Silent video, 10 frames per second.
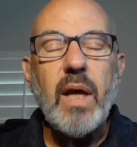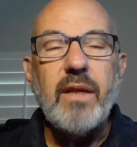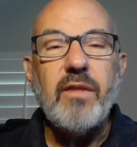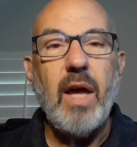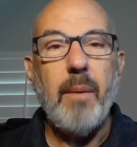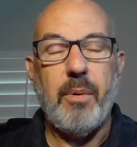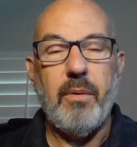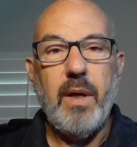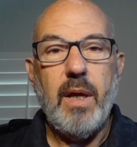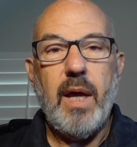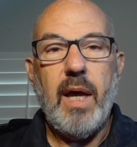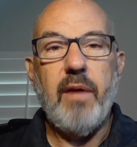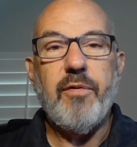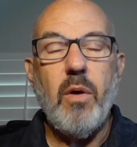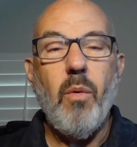Example,
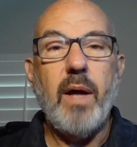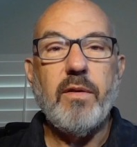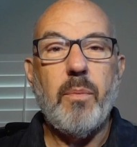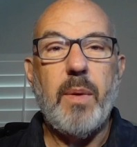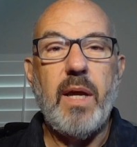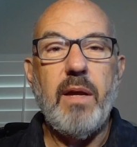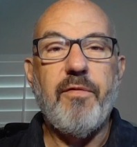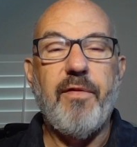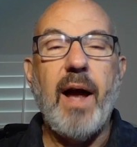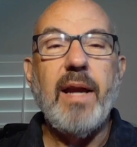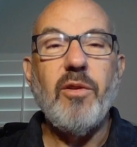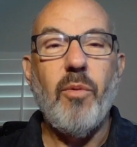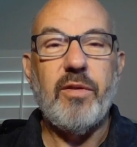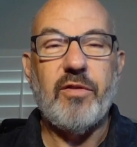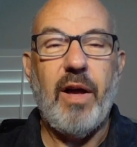if you want to find
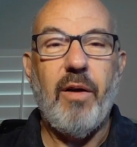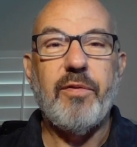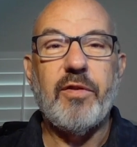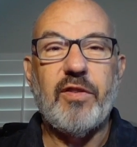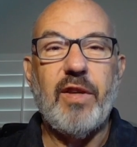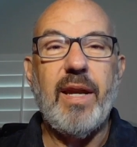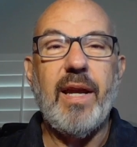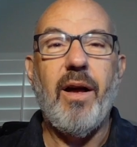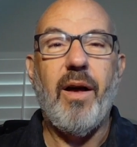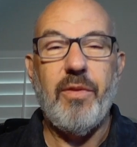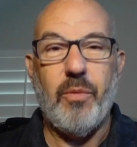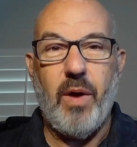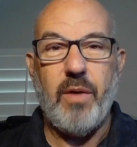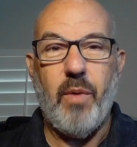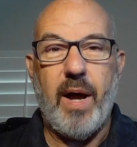yourself sitting on the
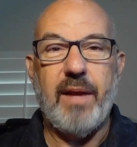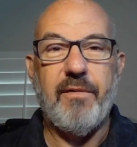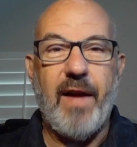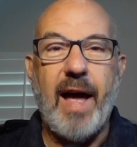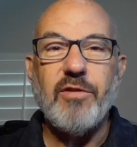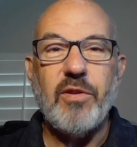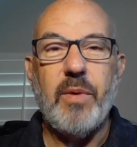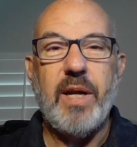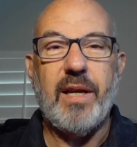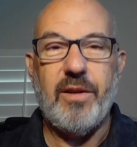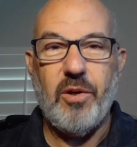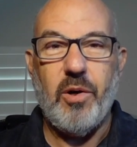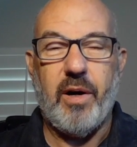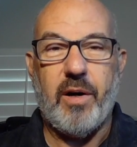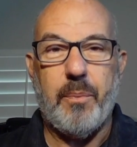runway at Fashion Week in New
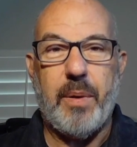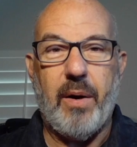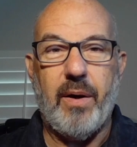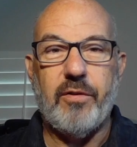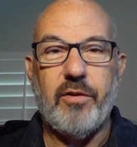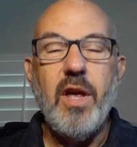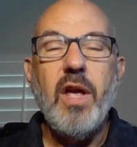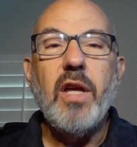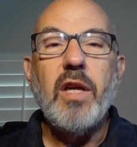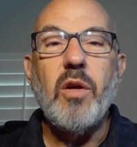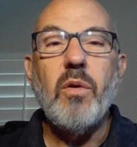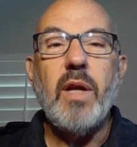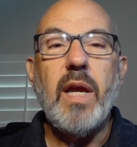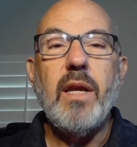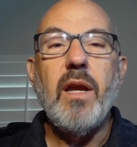York or Paris, you
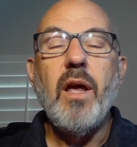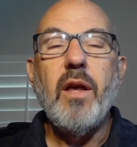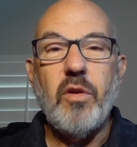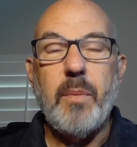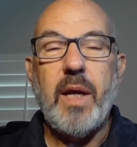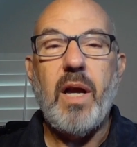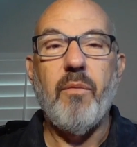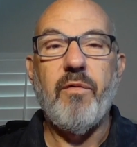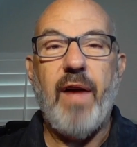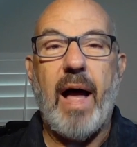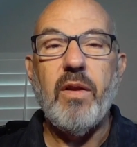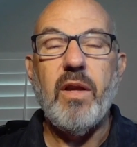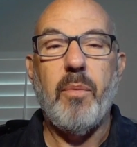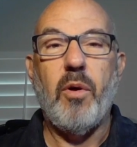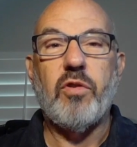need to become
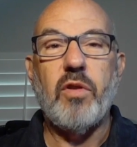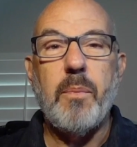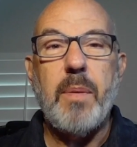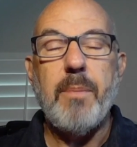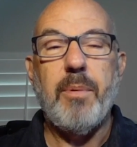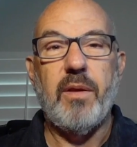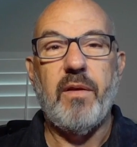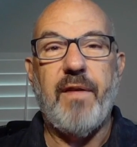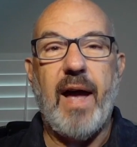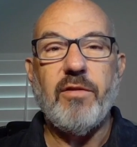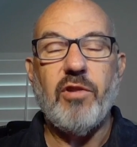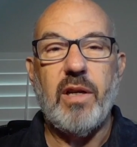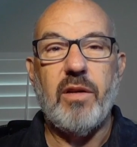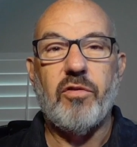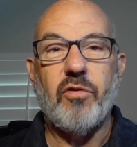valuable to the people in the fashion
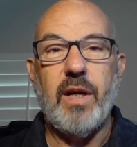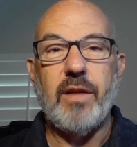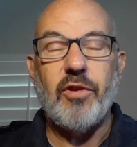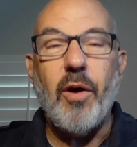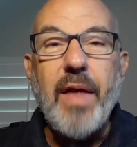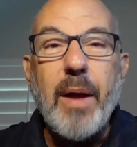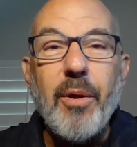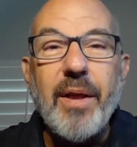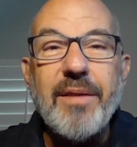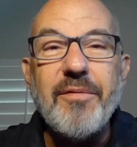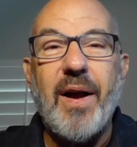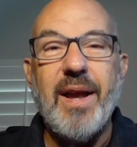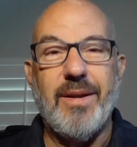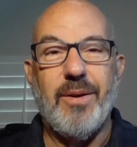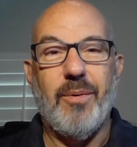industry so they will
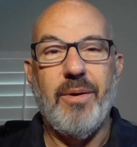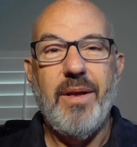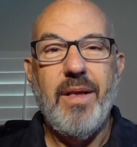invite you.